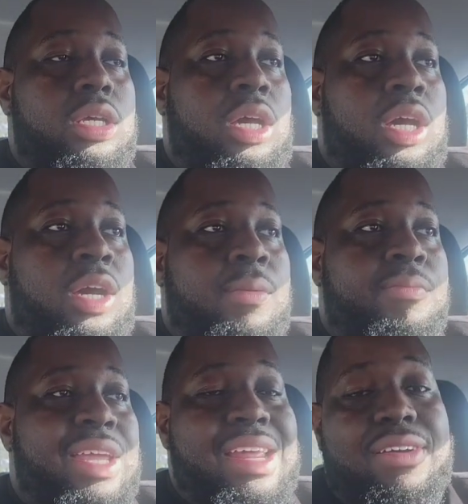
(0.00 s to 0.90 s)

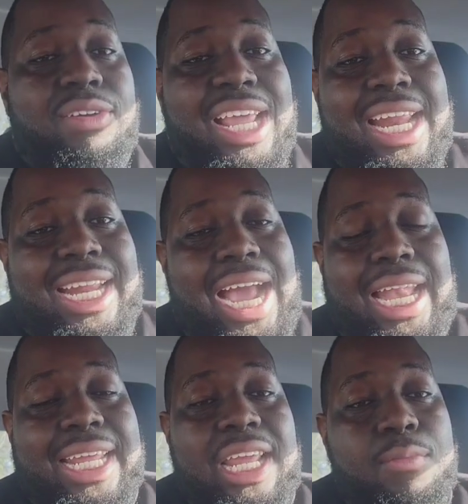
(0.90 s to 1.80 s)
They never really had a guy
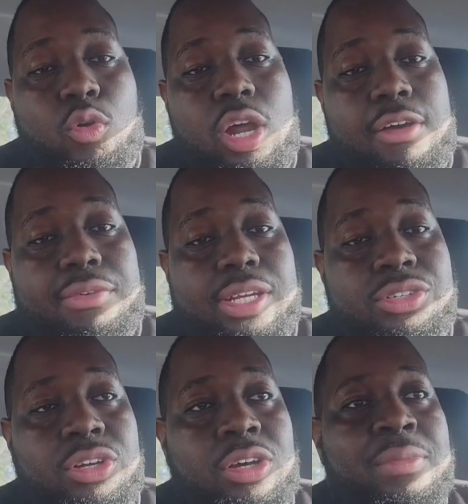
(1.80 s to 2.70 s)
like him on offense,
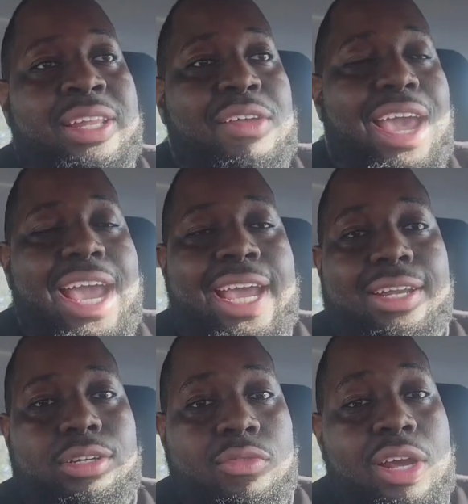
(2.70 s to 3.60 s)
you know what I mean? They've
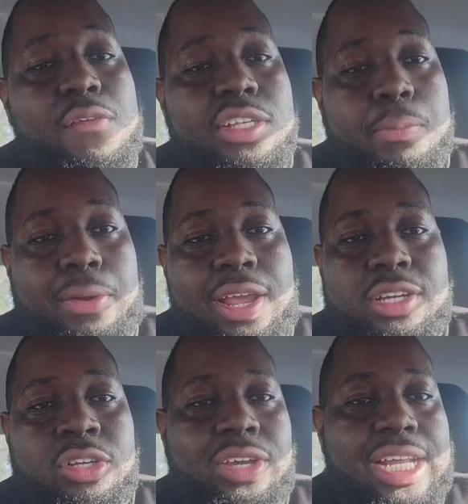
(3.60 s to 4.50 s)
had great offensive players.
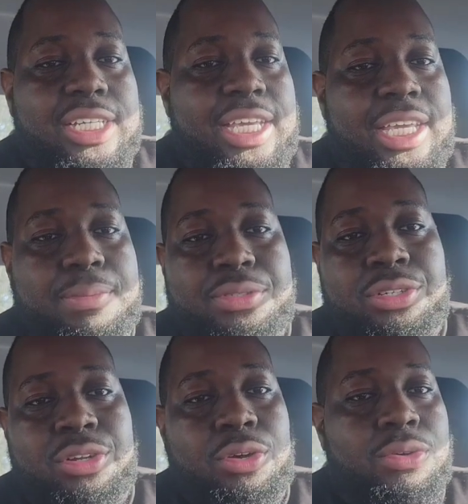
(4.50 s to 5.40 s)
You know, you had Jaheeps, you
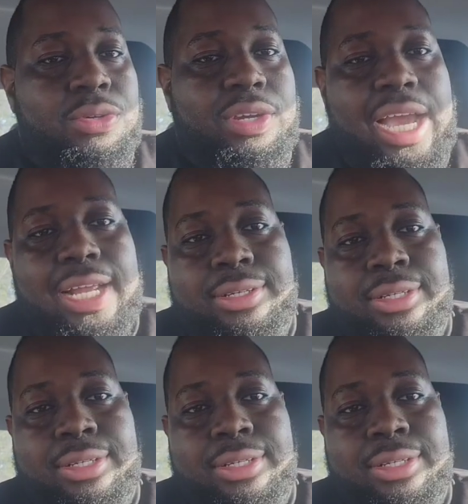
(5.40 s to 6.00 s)
know, you got,